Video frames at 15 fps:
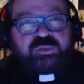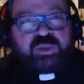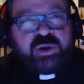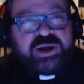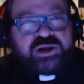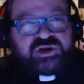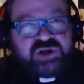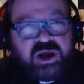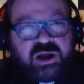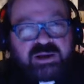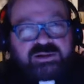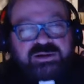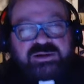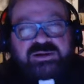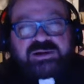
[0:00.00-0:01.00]
her preach
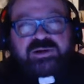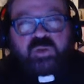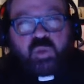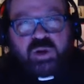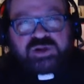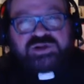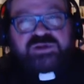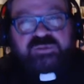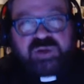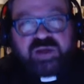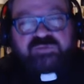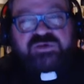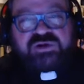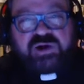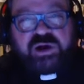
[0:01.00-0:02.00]
on once a
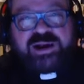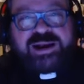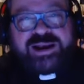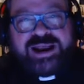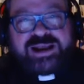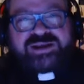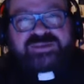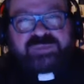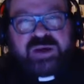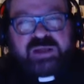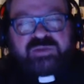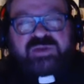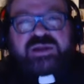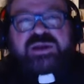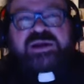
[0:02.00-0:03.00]
month starting next
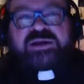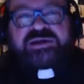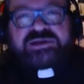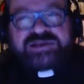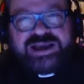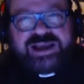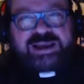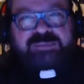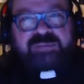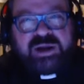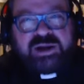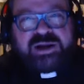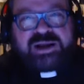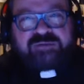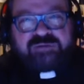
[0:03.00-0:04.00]
month, second
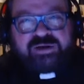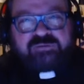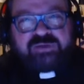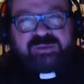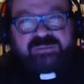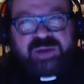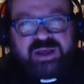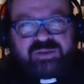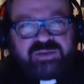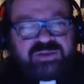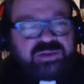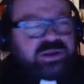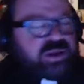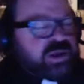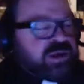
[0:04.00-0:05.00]
Monday of every month.
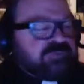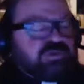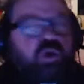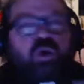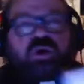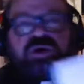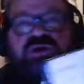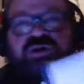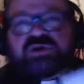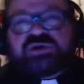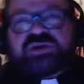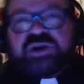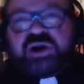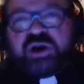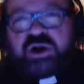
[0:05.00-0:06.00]
Of course,
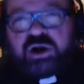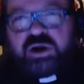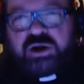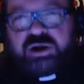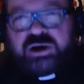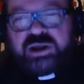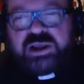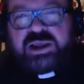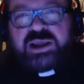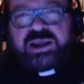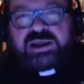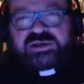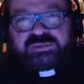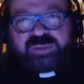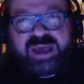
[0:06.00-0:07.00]
Susan Ahern
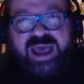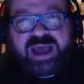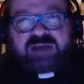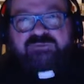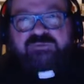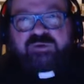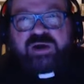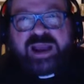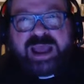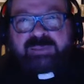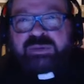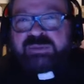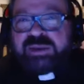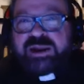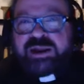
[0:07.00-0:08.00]
is back for
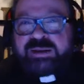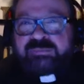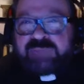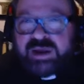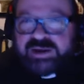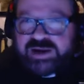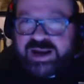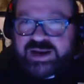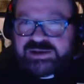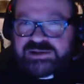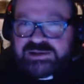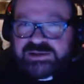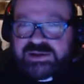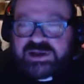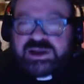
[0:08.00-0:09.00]
Happy Medium
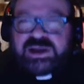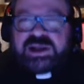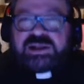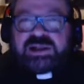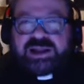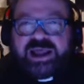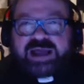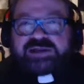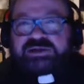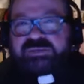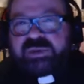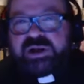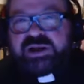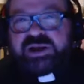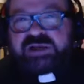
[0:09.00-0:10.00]
Mondays, the
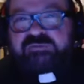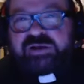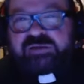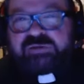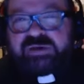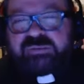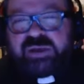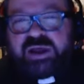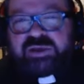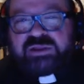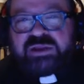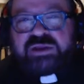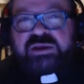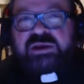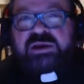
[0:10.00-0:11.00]
last Monday of every
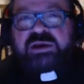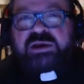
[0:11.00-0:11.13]
month